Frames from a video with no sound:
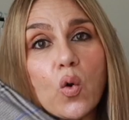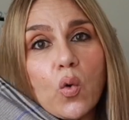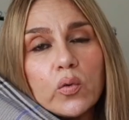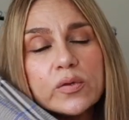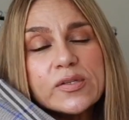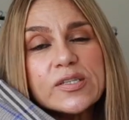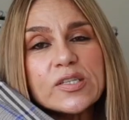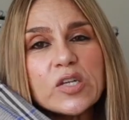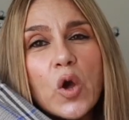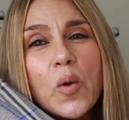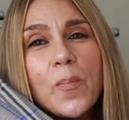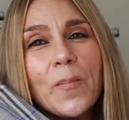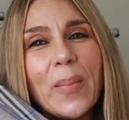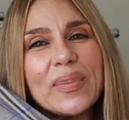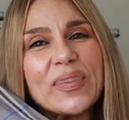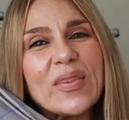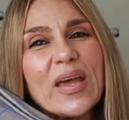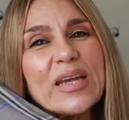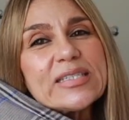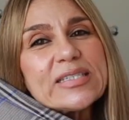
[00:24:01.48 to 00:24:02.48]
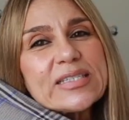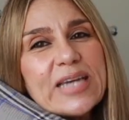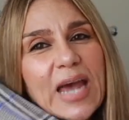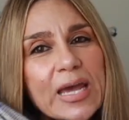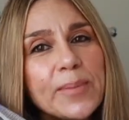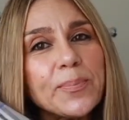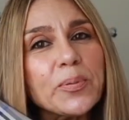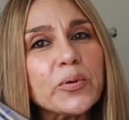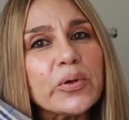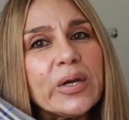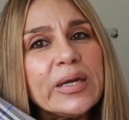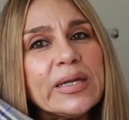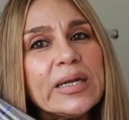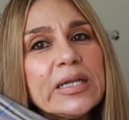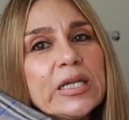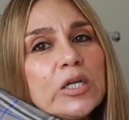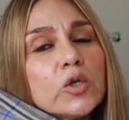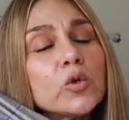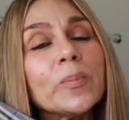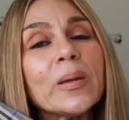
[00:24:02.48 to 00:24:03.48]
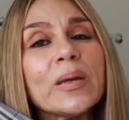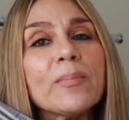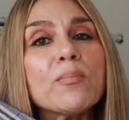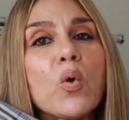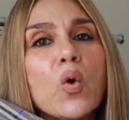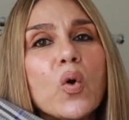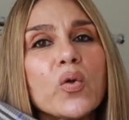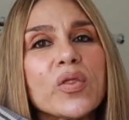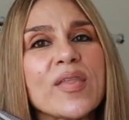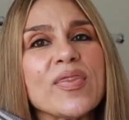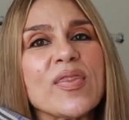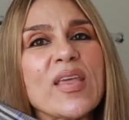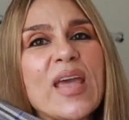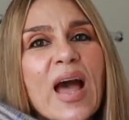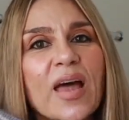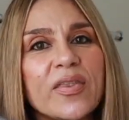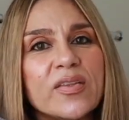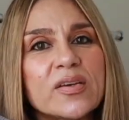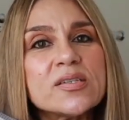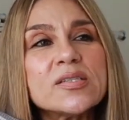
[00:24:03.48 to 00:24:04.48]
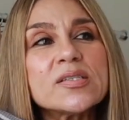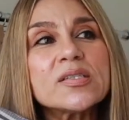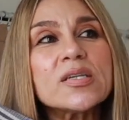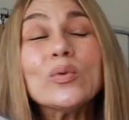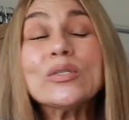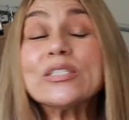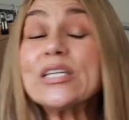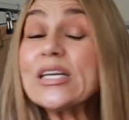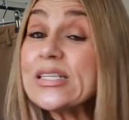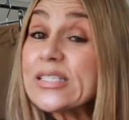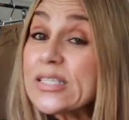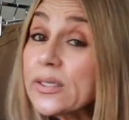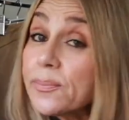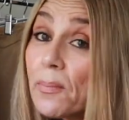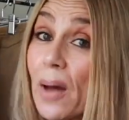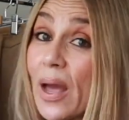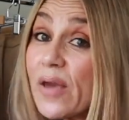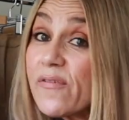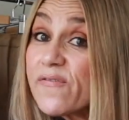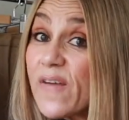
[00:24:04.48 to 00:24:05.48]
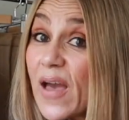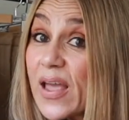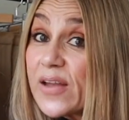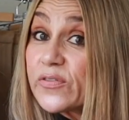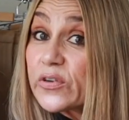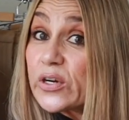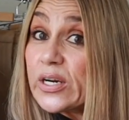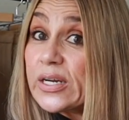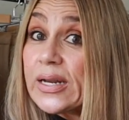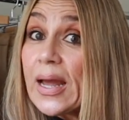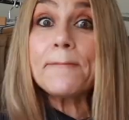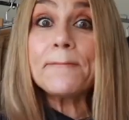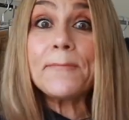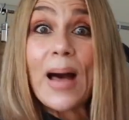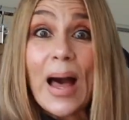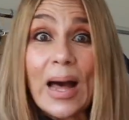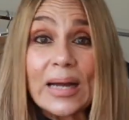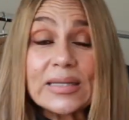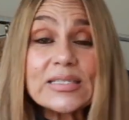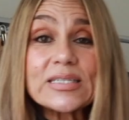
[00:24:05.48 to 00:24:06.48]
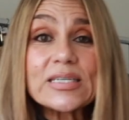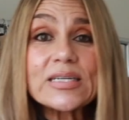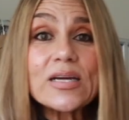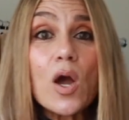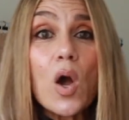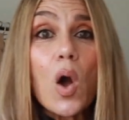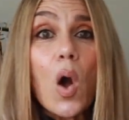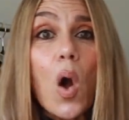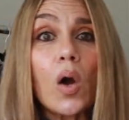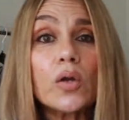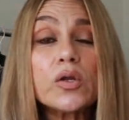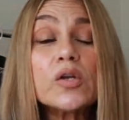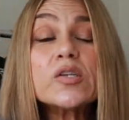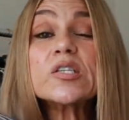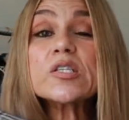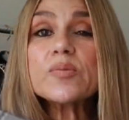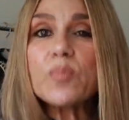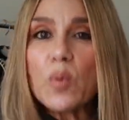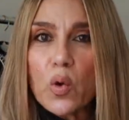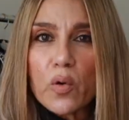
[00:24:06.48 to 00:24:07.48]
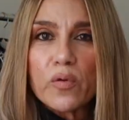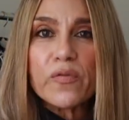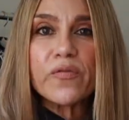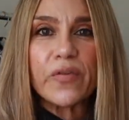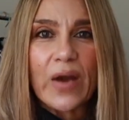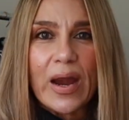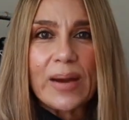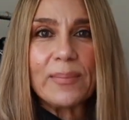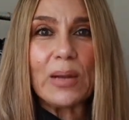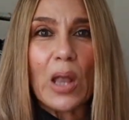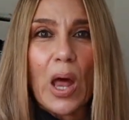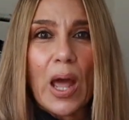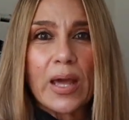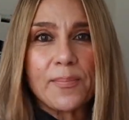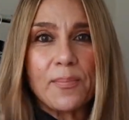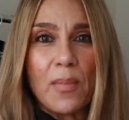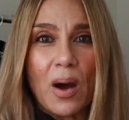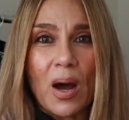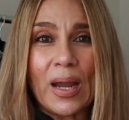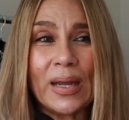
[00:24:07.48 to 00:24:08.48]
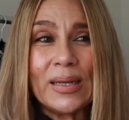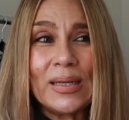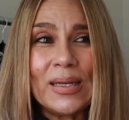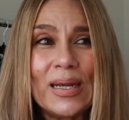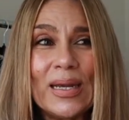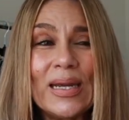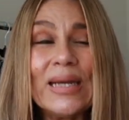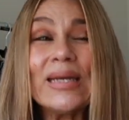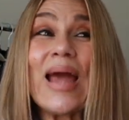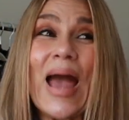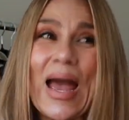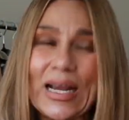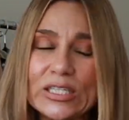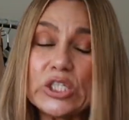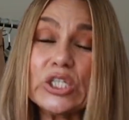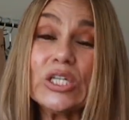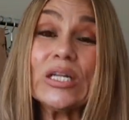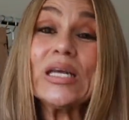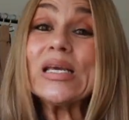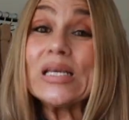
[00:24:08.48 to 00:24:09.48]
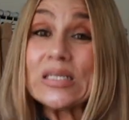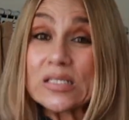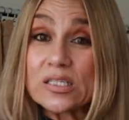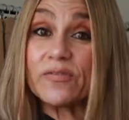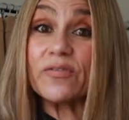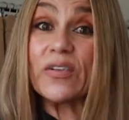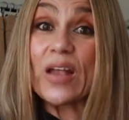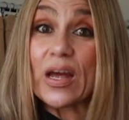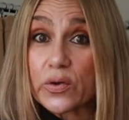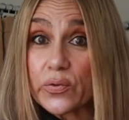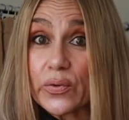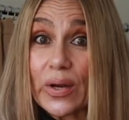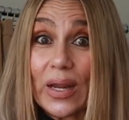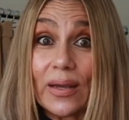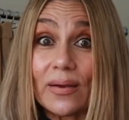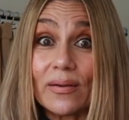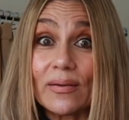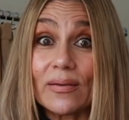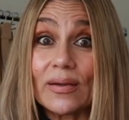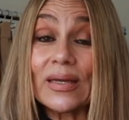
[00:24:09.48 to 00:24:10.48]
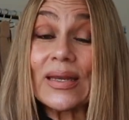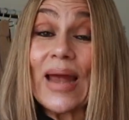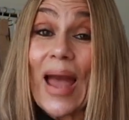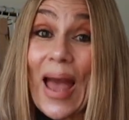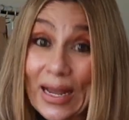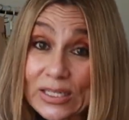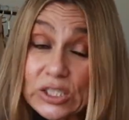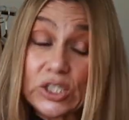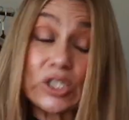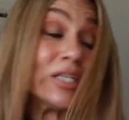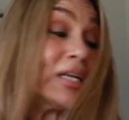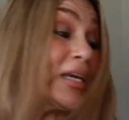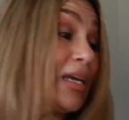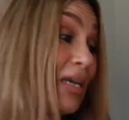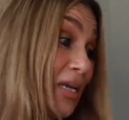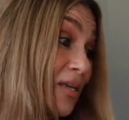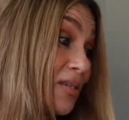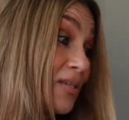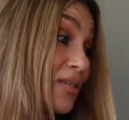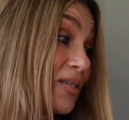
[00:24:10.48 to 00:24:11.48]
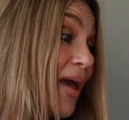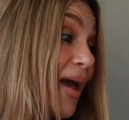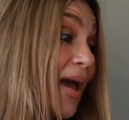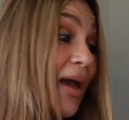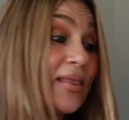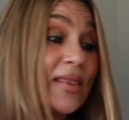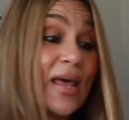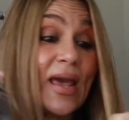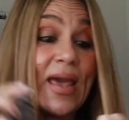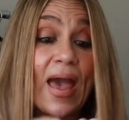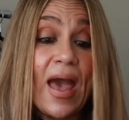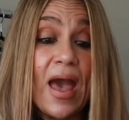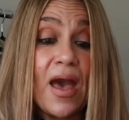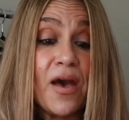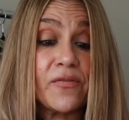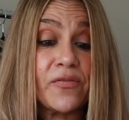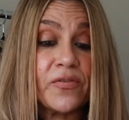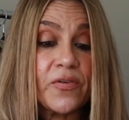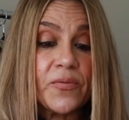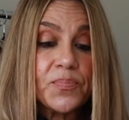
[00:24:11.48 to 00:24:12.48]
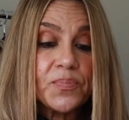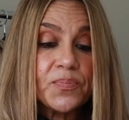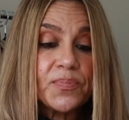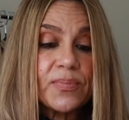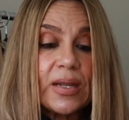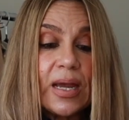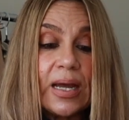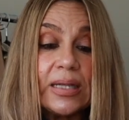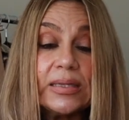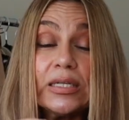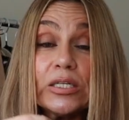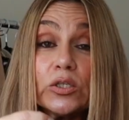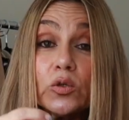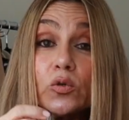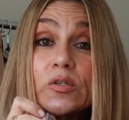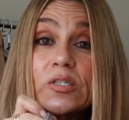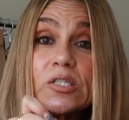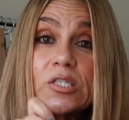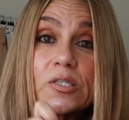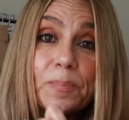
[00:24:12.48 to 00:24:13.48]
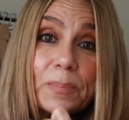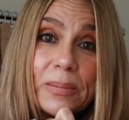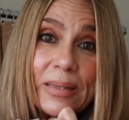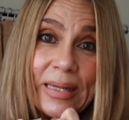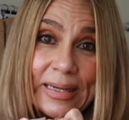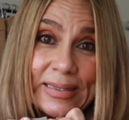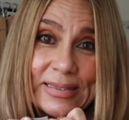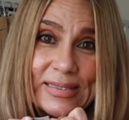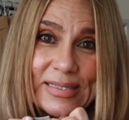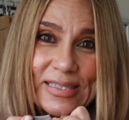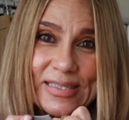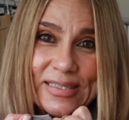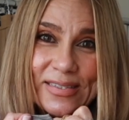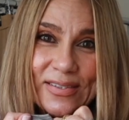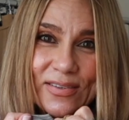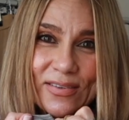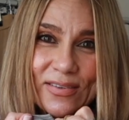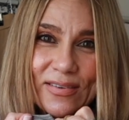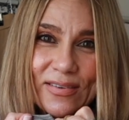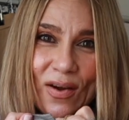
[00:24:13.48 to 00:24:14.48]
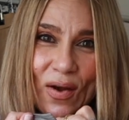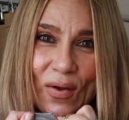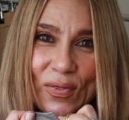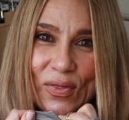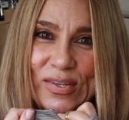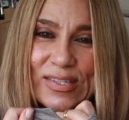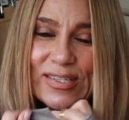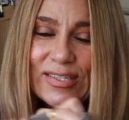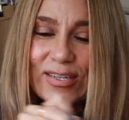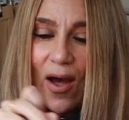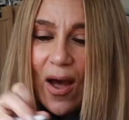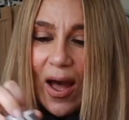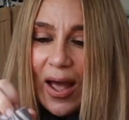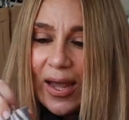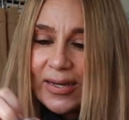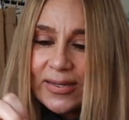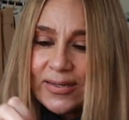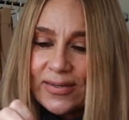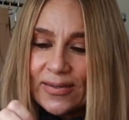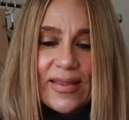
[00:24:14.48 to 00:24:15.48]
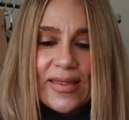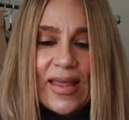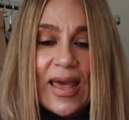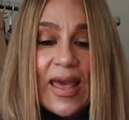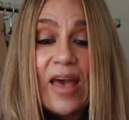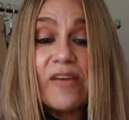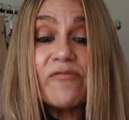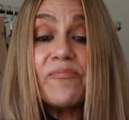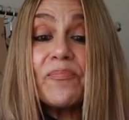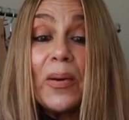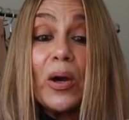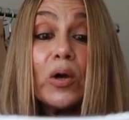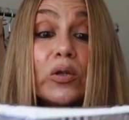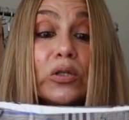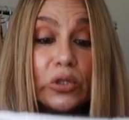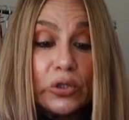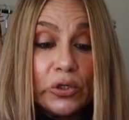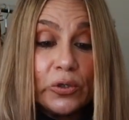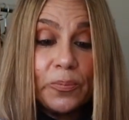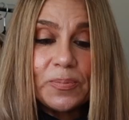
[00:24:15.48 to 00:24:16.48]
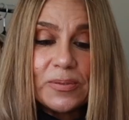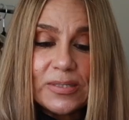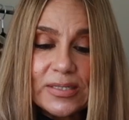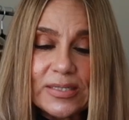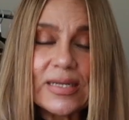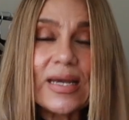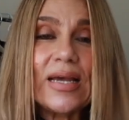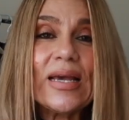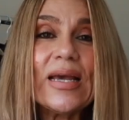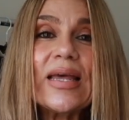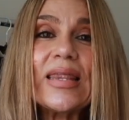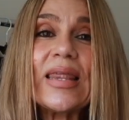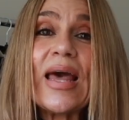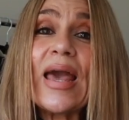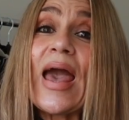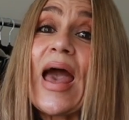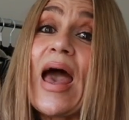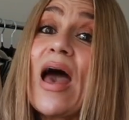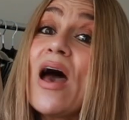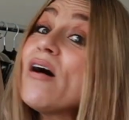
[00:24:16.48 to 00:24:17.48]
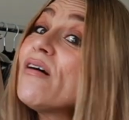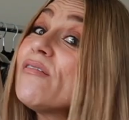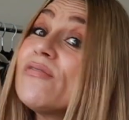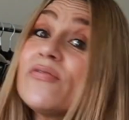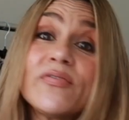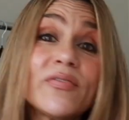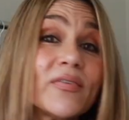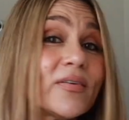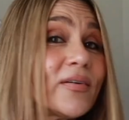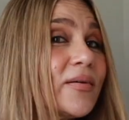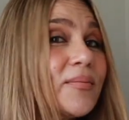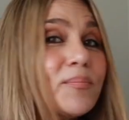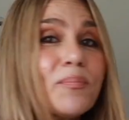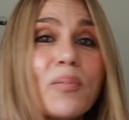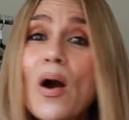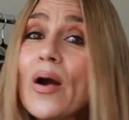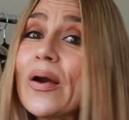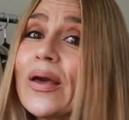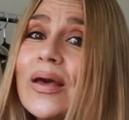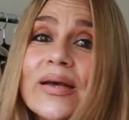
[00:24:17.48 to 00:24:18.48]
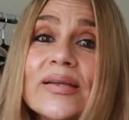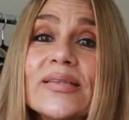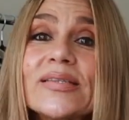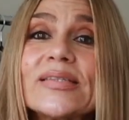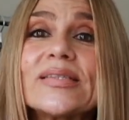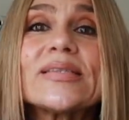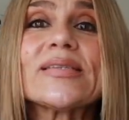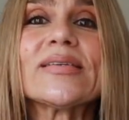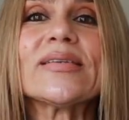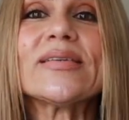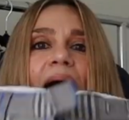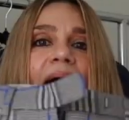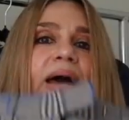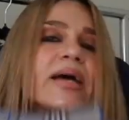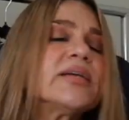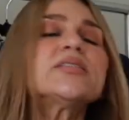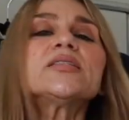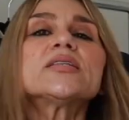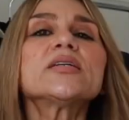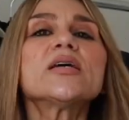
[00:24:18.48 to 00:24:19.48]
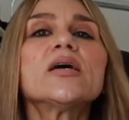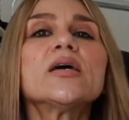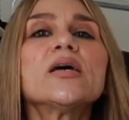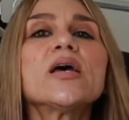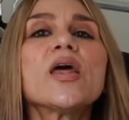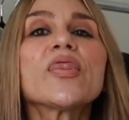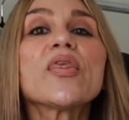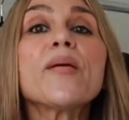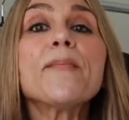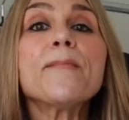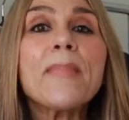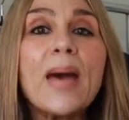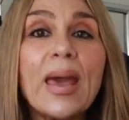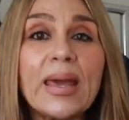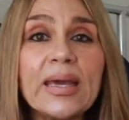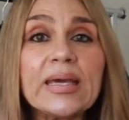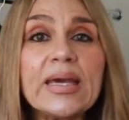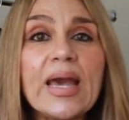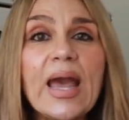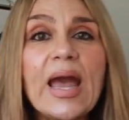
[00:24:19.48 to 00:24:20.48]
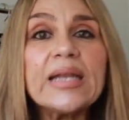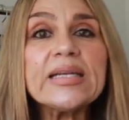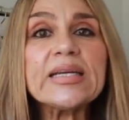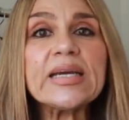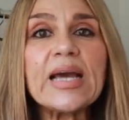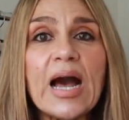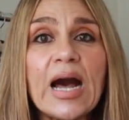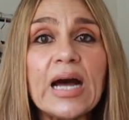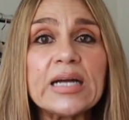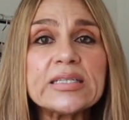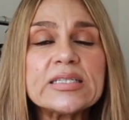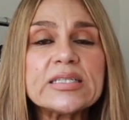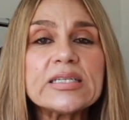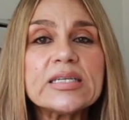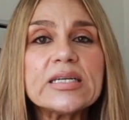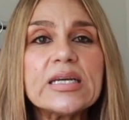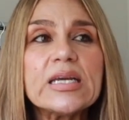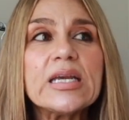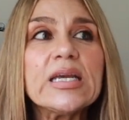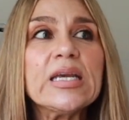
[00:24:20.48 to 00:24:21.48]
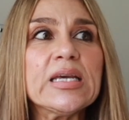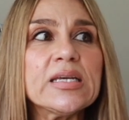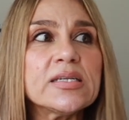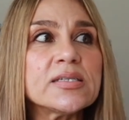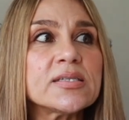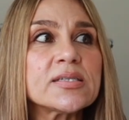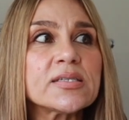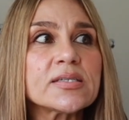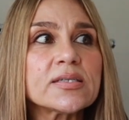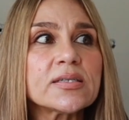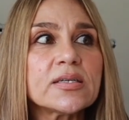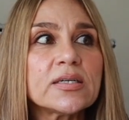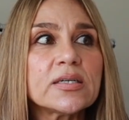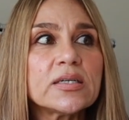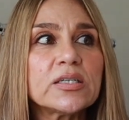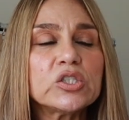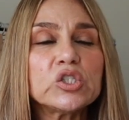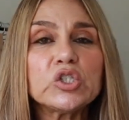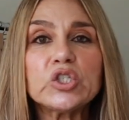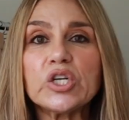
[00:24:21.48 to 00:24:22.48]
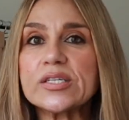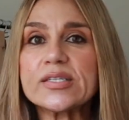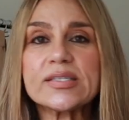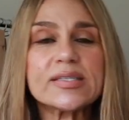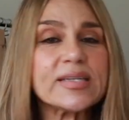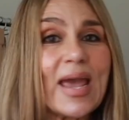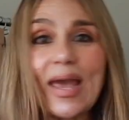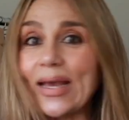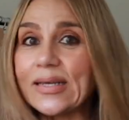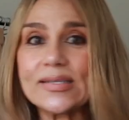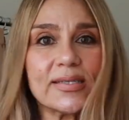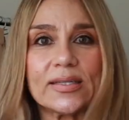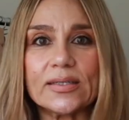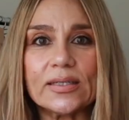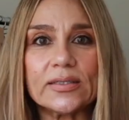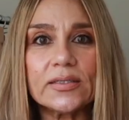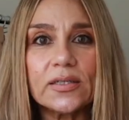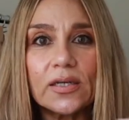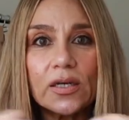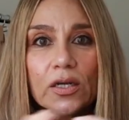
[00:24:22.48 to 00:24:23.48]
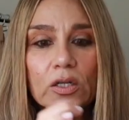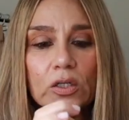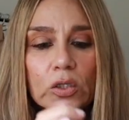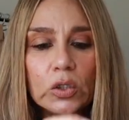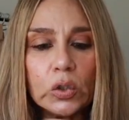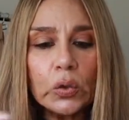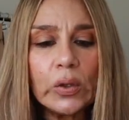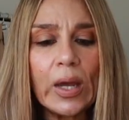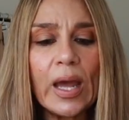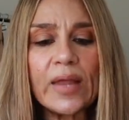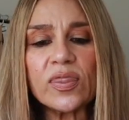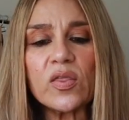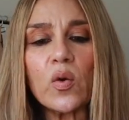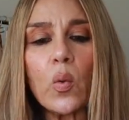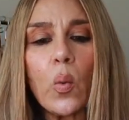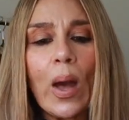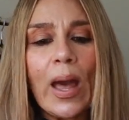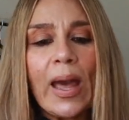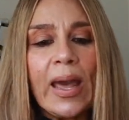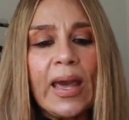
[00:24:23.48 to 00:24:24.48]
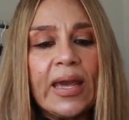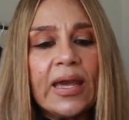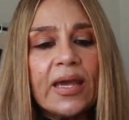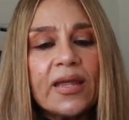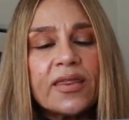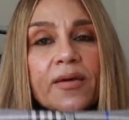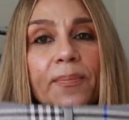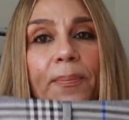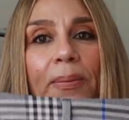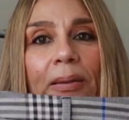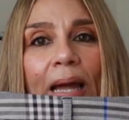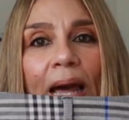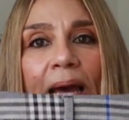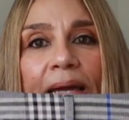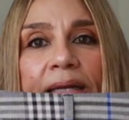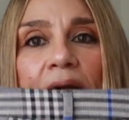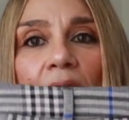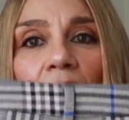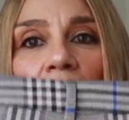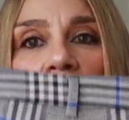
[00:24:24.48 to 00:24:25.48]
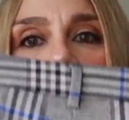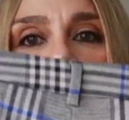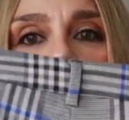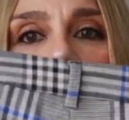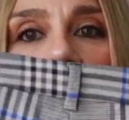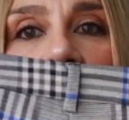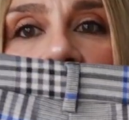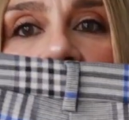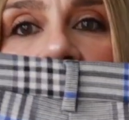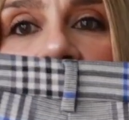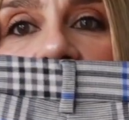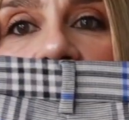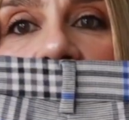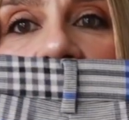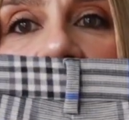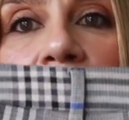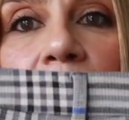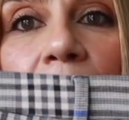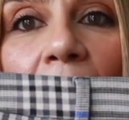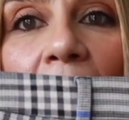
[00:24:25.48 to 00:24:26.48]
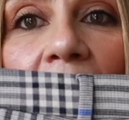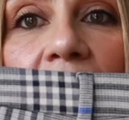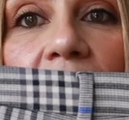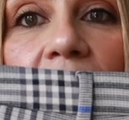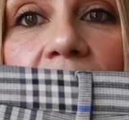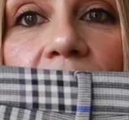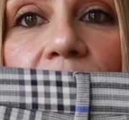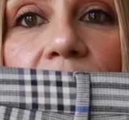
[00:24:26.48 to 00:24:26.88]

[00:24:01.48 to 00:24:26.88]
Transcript: also, but they taper in a little bit more than the others, which isn't my favorite, but on a small frame like mine, it actually is flattering. It actually is. And they have a little split on the side. They have belt loops, they have pockets, and the make and cut is just excellent. Look at the way the plaid aligns in the back.